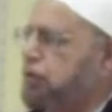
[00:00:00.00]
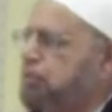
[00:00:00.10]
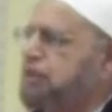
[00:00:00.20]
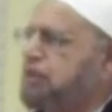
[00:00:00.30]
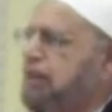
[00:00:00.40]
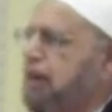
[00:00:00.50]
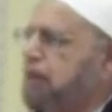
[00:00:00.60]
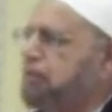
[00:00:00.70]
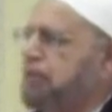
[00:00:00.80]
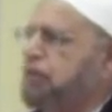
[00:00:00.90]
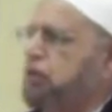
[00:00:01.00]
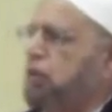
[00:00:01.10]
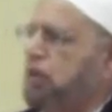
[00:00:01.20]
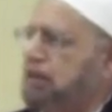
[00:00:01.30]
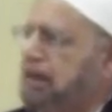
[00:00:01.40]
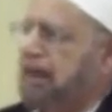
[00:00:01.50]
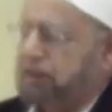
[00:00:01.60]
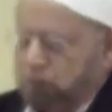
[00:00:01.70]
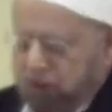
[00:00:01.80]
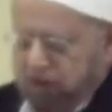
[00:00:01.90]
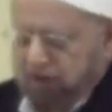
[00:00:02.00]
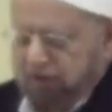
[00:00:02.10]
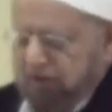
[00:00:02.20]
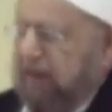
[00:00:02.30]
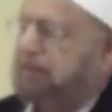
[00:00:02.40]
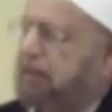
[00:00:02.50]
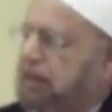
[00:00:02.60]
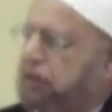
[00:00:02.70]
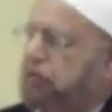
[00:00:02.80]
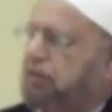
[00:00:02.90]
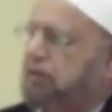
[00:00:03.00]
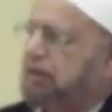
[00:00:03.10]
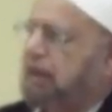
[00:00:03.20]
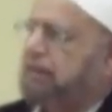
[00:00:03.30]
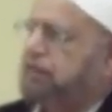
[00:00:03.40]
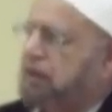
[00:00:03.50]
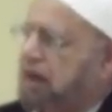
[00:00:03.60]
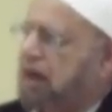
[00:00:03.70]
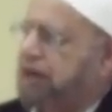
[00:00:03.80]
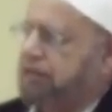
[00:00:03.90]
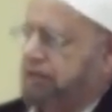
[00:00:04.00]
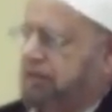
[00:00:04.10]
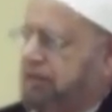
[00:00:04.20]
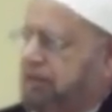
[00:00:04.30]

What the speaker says: so much time in this organized work as a leader, as a guide